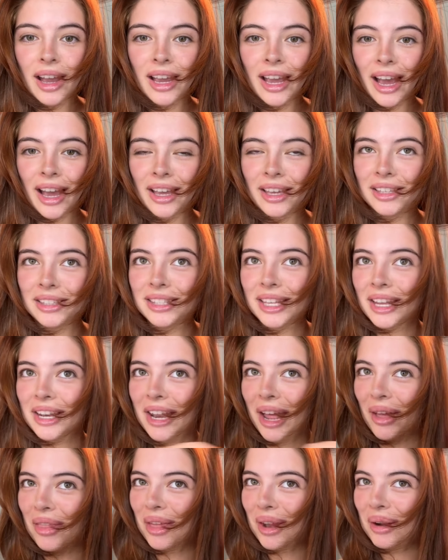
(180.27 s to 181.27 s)
Guys,
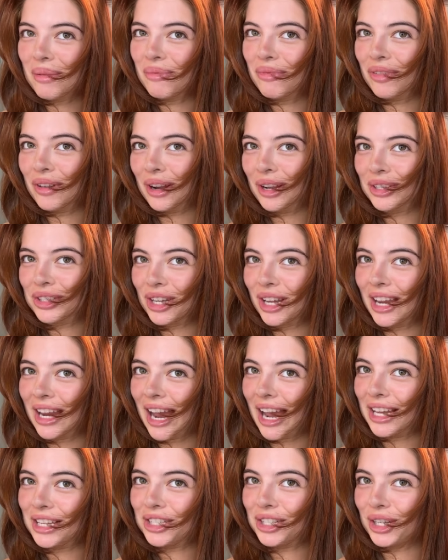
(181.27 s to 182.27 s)
now that I'm finishing,
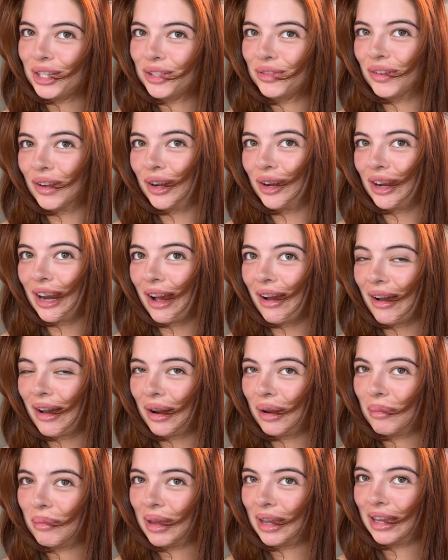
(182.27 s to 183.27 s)
I just figured out how to
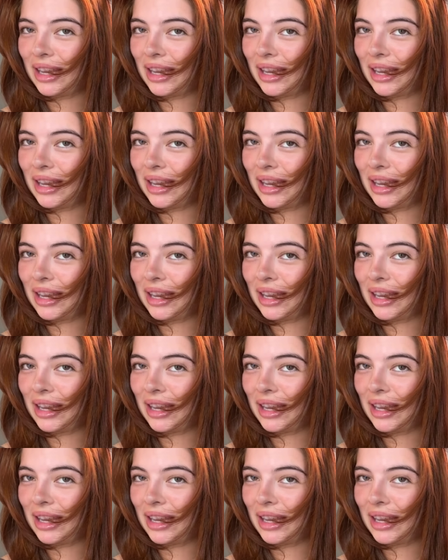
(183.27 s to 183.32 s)
make it